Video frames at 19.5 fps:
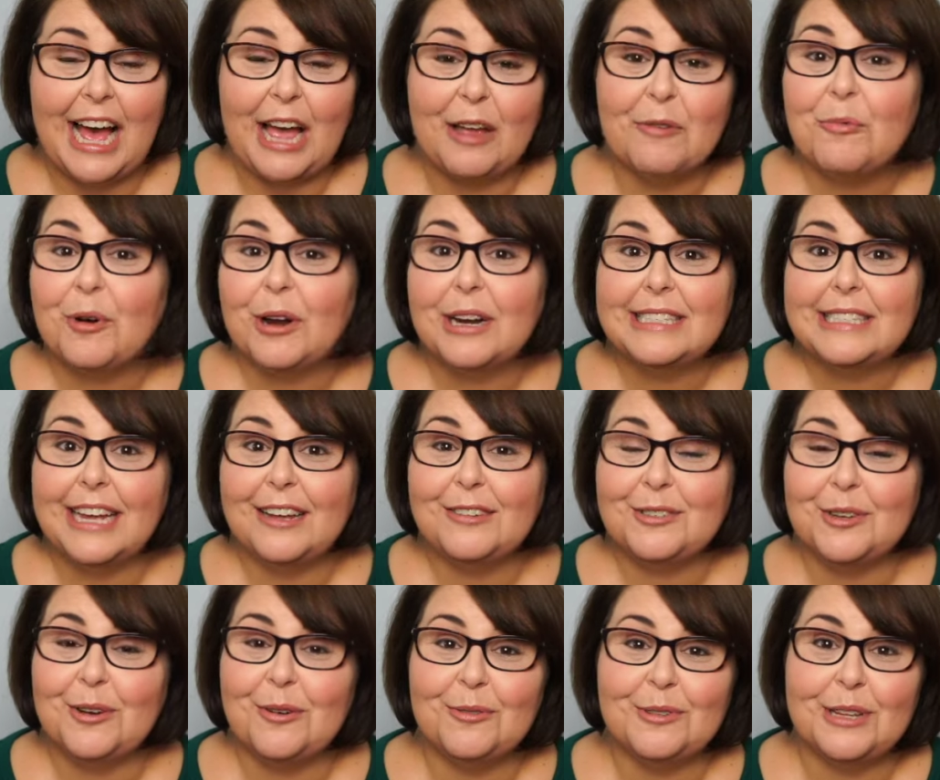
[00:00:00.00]
I work down
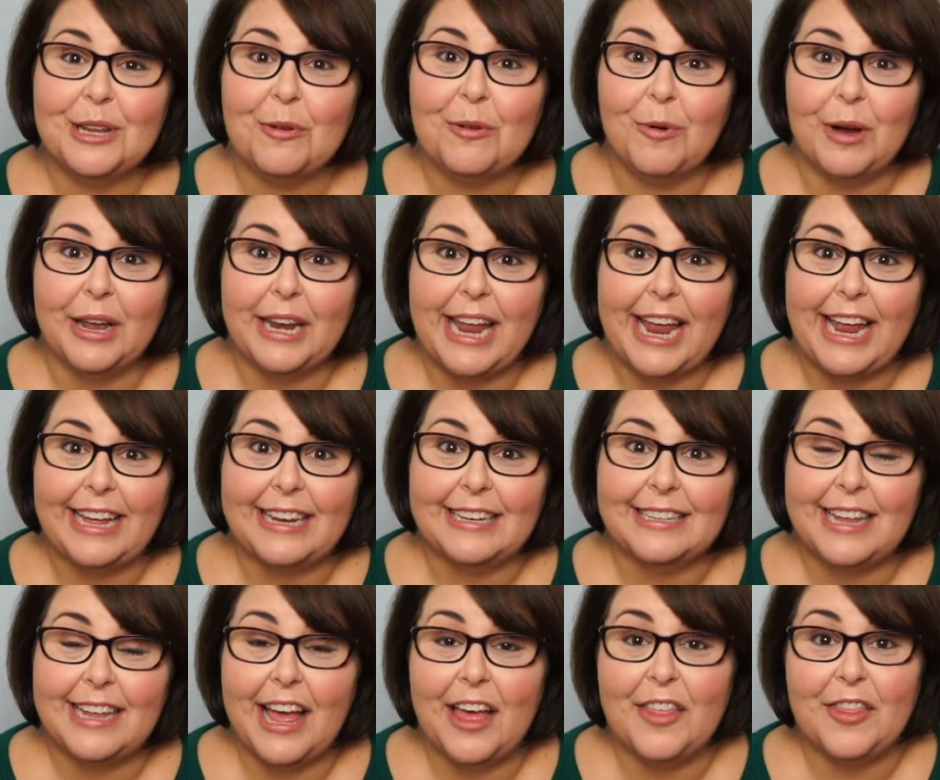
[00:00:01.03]
to holding one
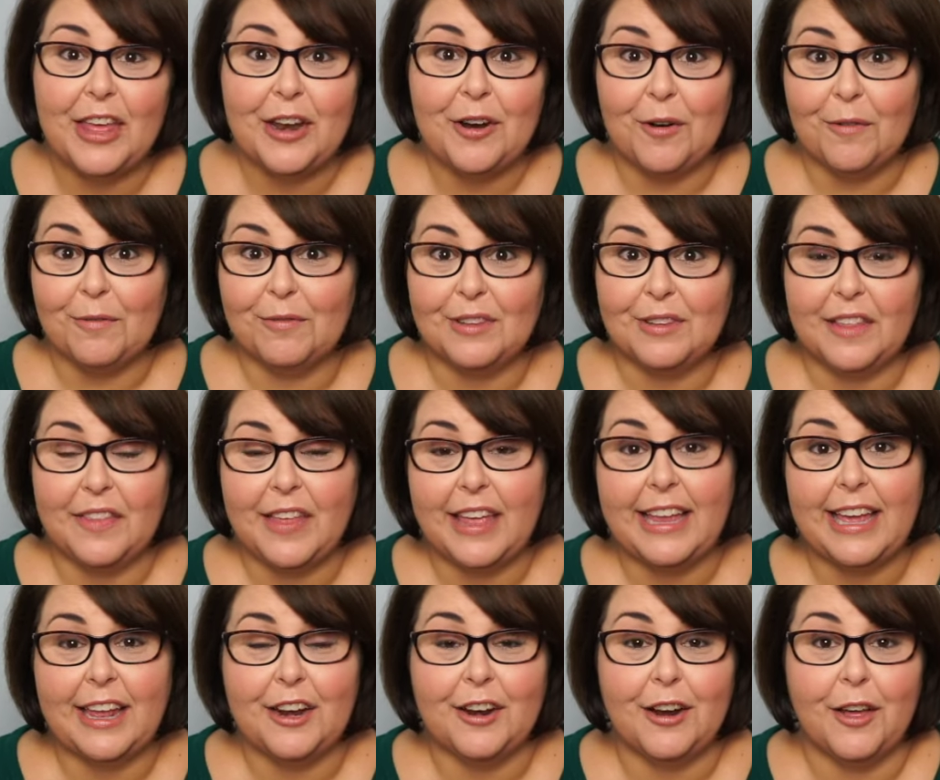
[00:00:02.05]
hand, and then hopefully they
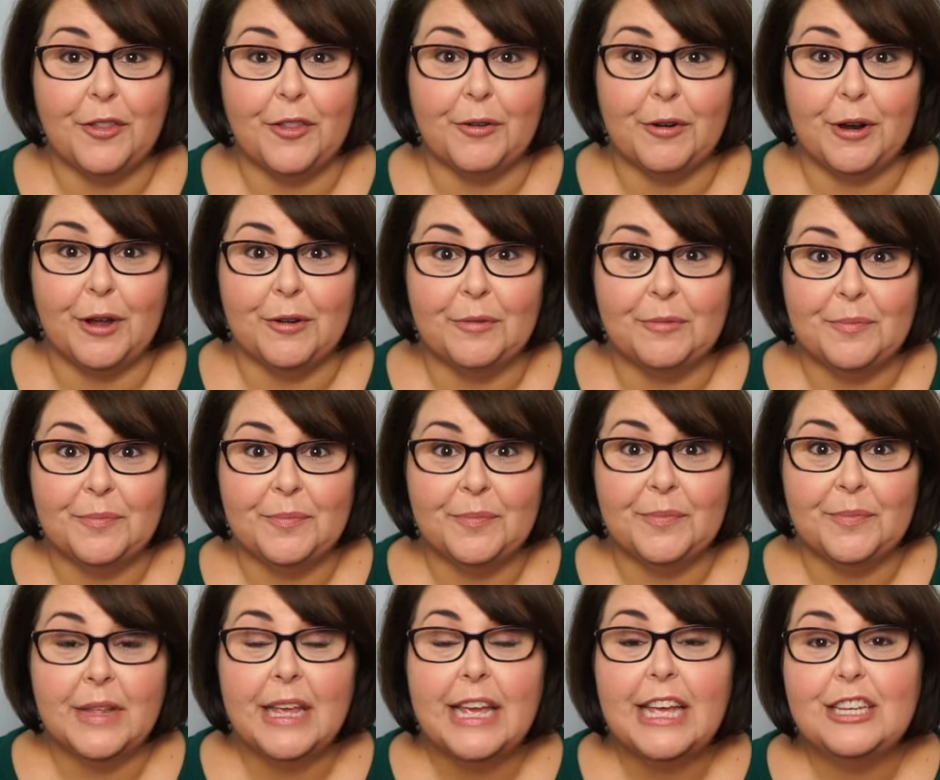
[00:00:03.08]
get it on their own.
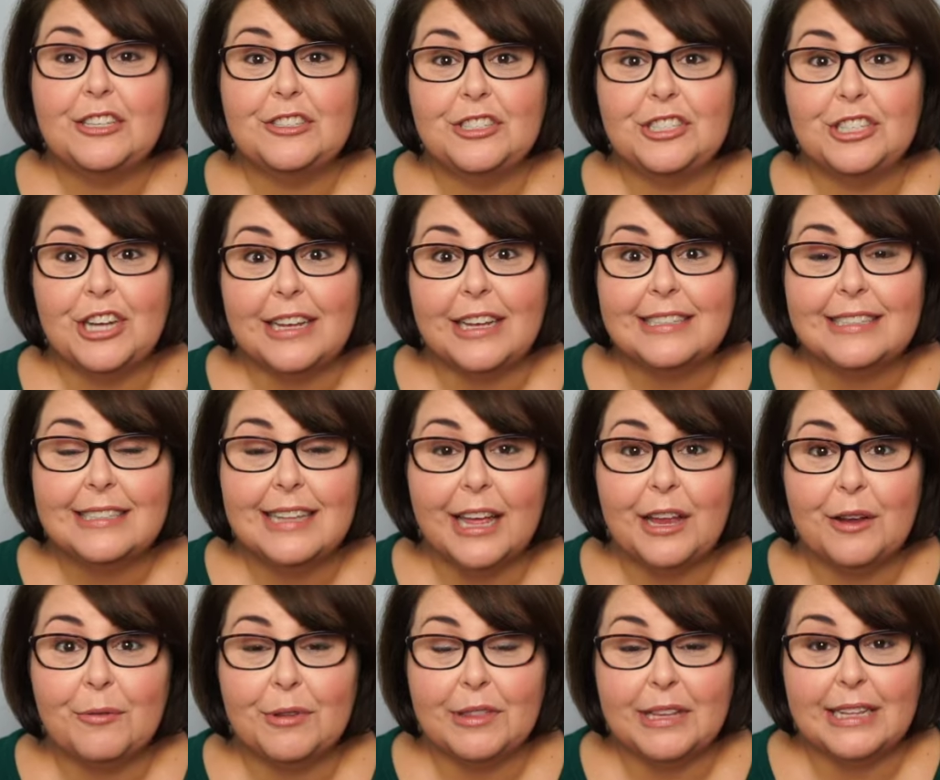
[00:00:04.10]
Just
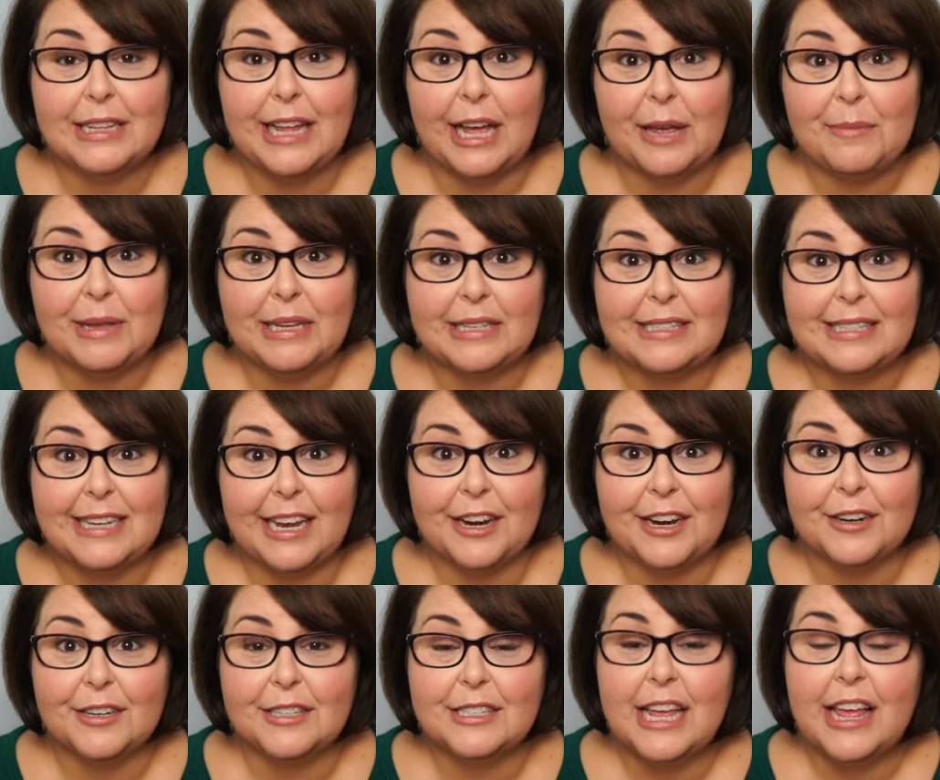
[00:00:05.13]
like with climbing
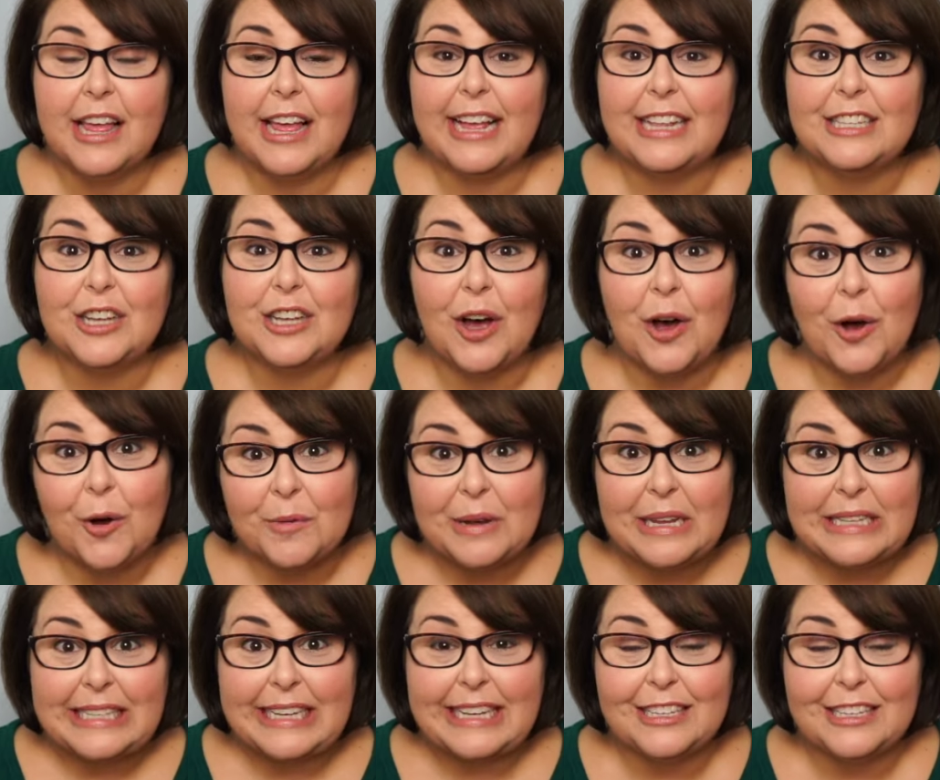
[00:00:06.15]
stairs, it's
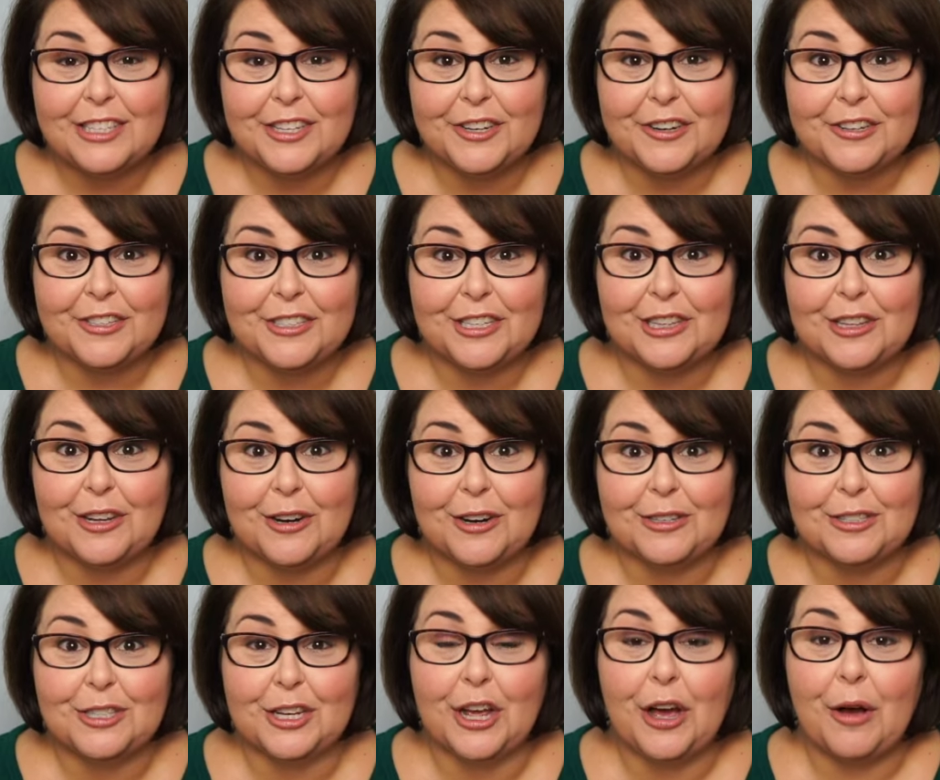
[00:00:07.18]
always easier to
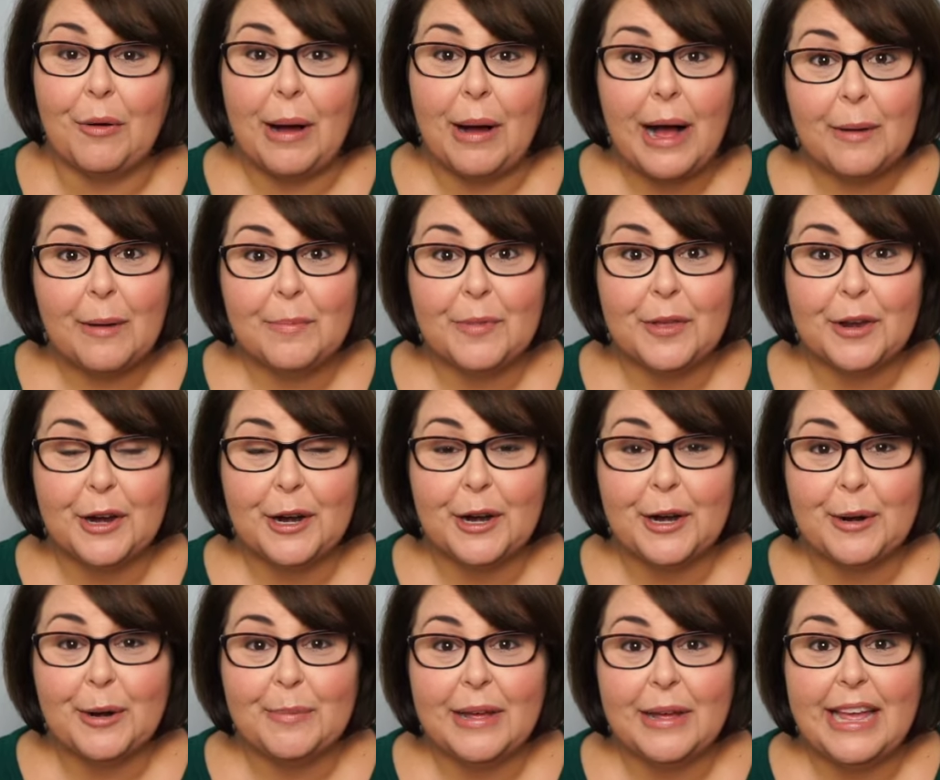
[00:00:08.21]
learn to go up the
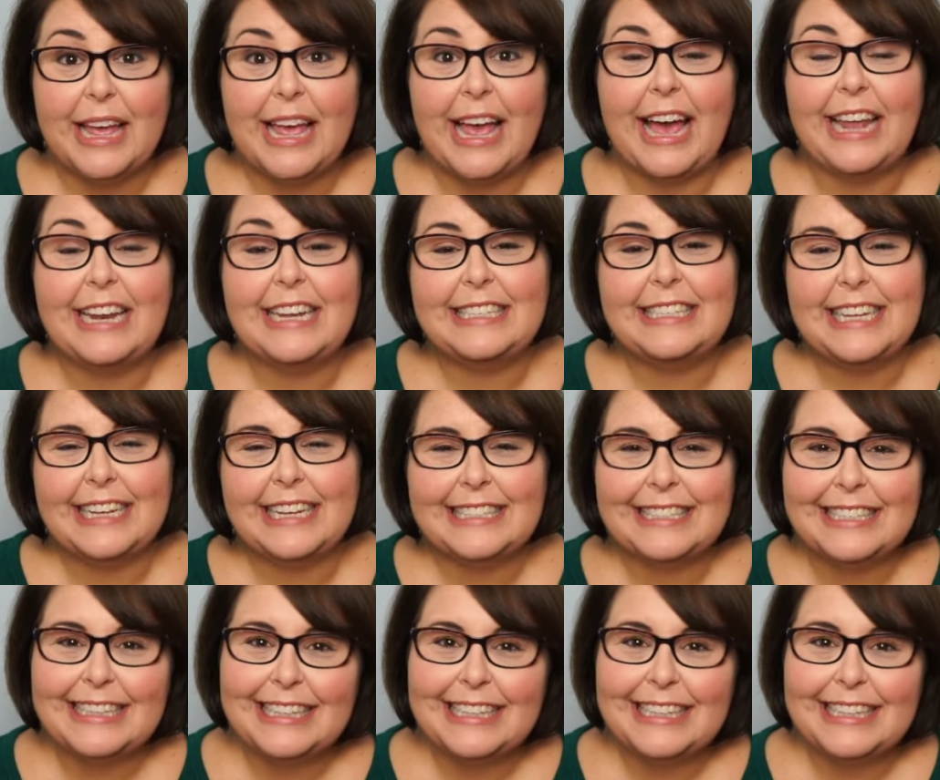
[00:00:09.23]
curb, and it takes a